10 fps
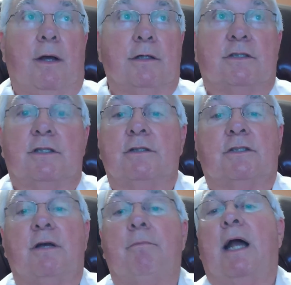
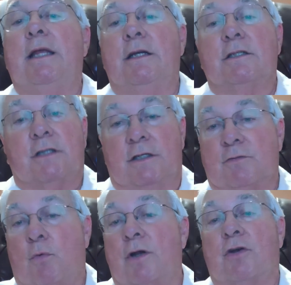somebody
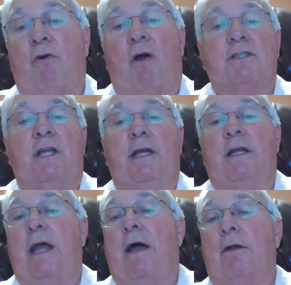is wanting a cross
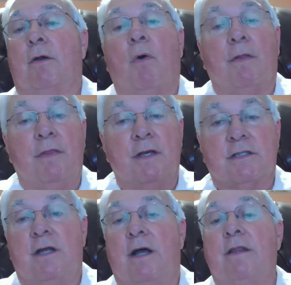taken down or wanting
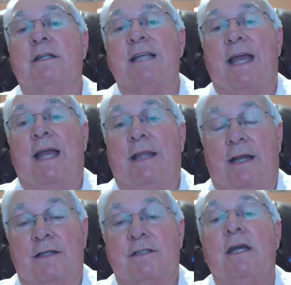this done that
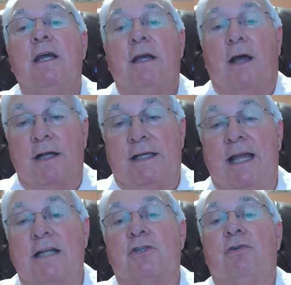is
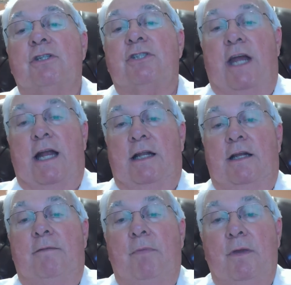against
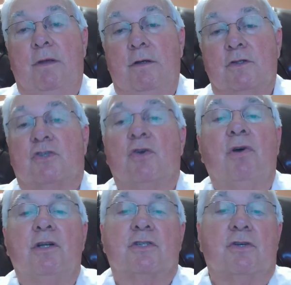Christianity,
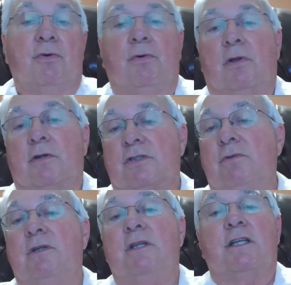suing a school or
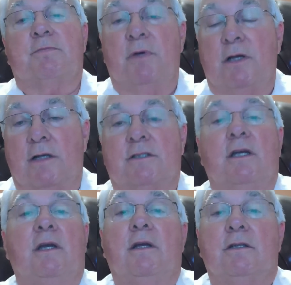suing this because
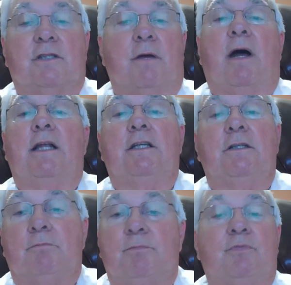
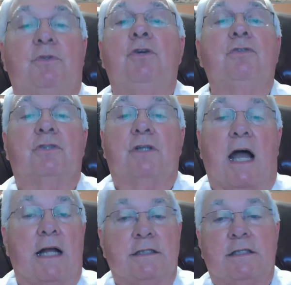somebody used
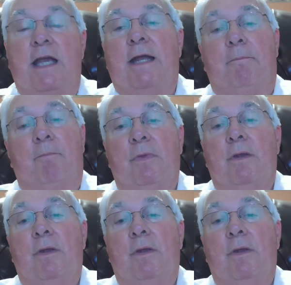God's name,